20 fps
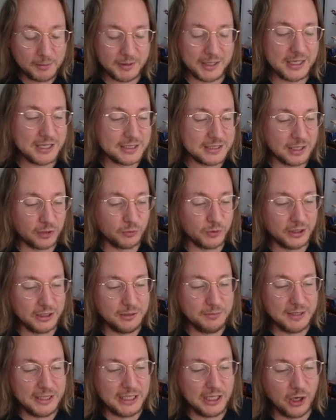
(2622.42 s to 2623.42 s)
because they're really
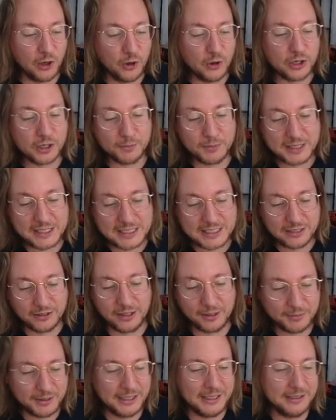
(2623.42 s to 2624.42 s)
mediocre, but still, I
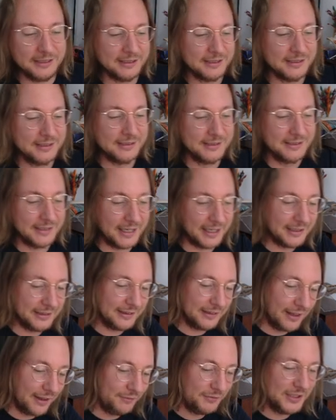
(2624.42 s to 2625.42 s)
mean, I
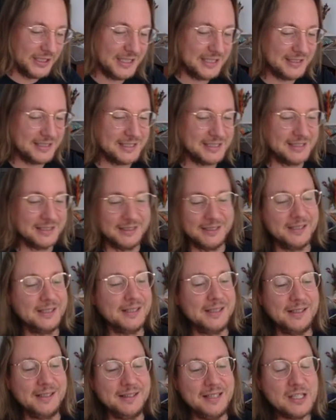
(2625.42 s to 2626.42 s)
love these.
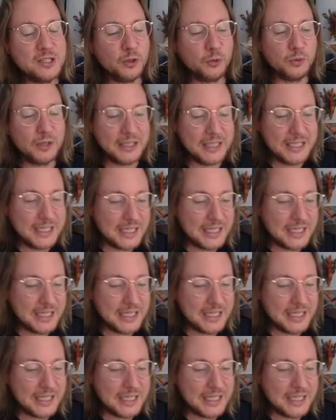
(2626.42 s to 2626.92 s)
These are really